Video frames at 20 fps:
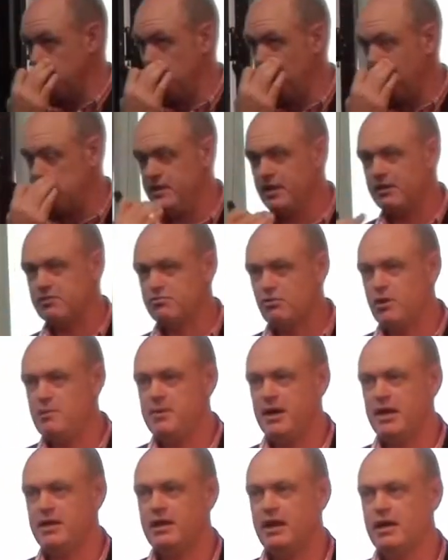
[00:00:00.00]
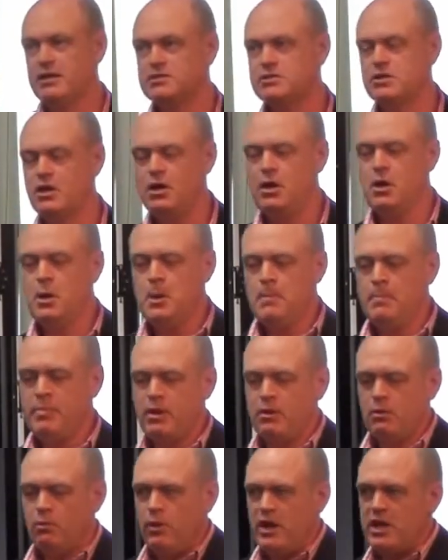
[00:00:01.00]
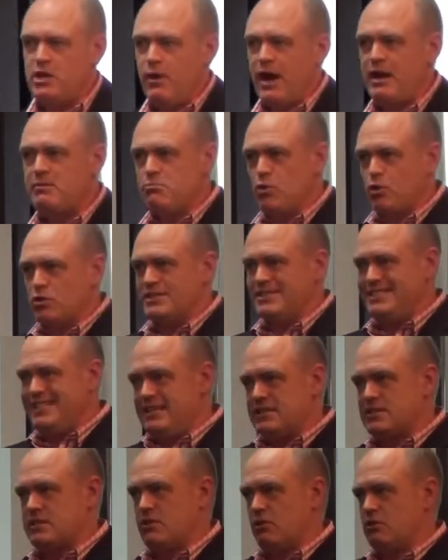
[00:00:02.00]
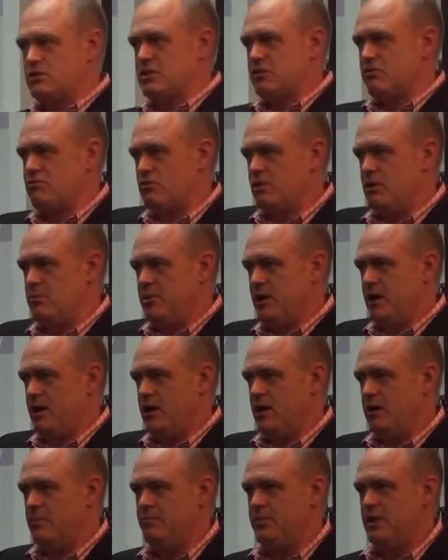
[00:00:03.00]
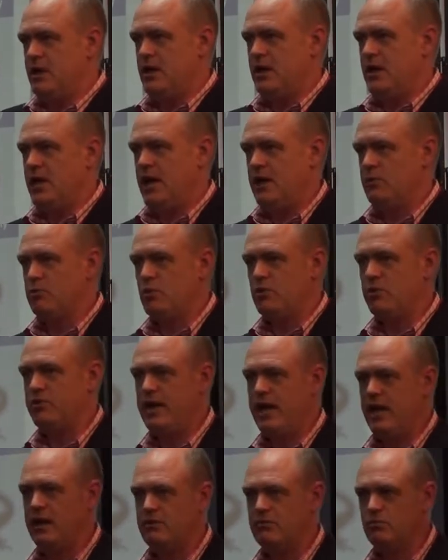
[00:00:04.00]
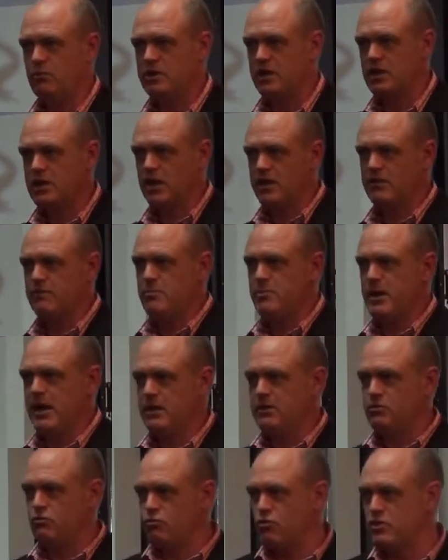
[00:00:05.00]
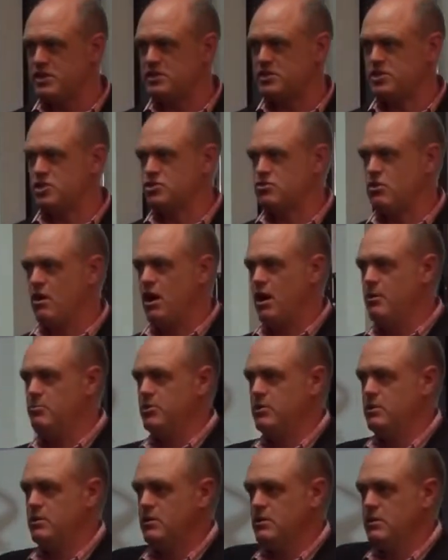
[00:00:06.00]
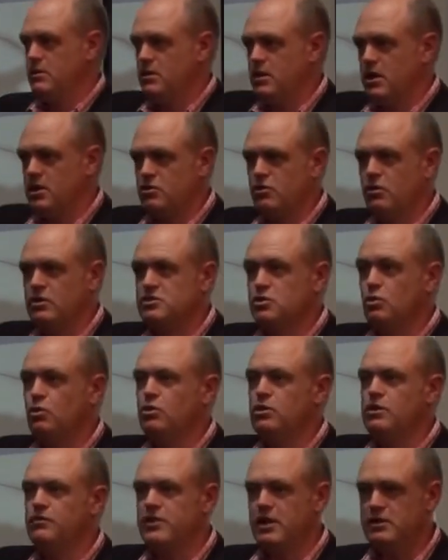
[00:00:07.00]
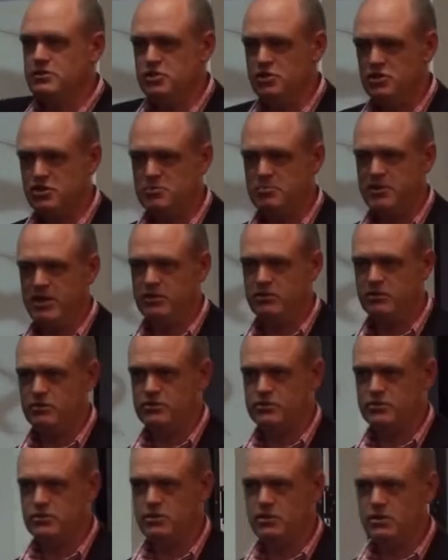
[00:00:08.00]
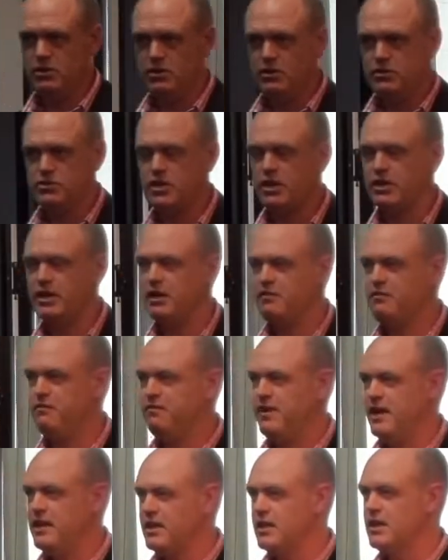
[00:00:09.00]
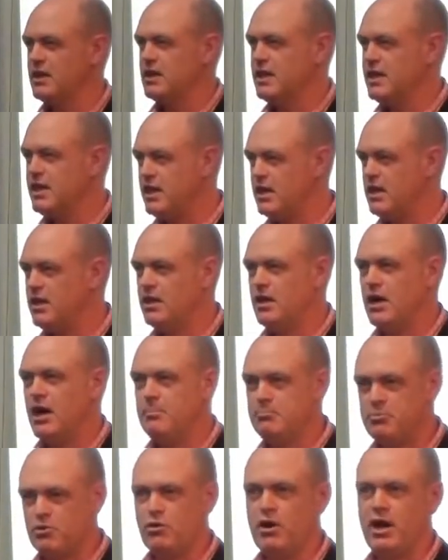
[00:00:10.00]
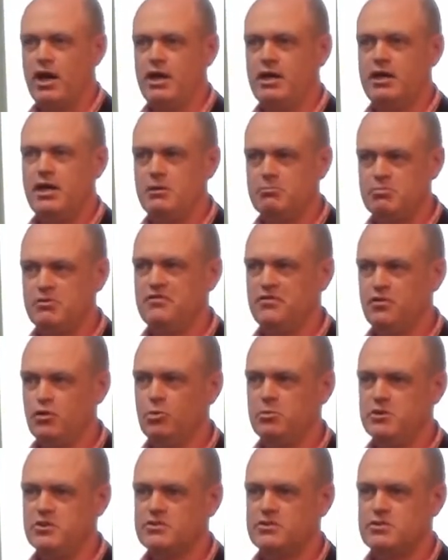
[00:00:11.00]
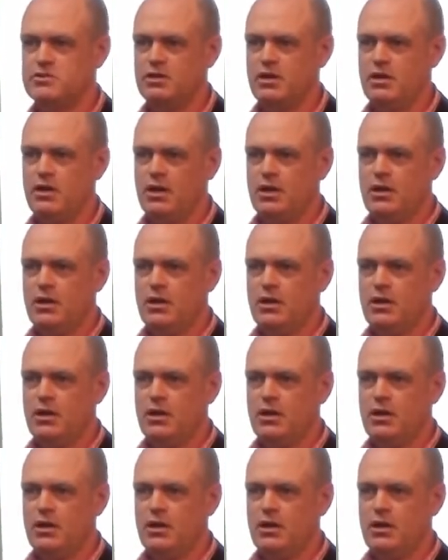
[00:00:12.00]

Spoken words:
One thing a 3PAR does, when you add more disk onto 3PAR, it will then, with a click of a button, restripe across all of those new spindles. So you get a fairly linear upgrade in performance.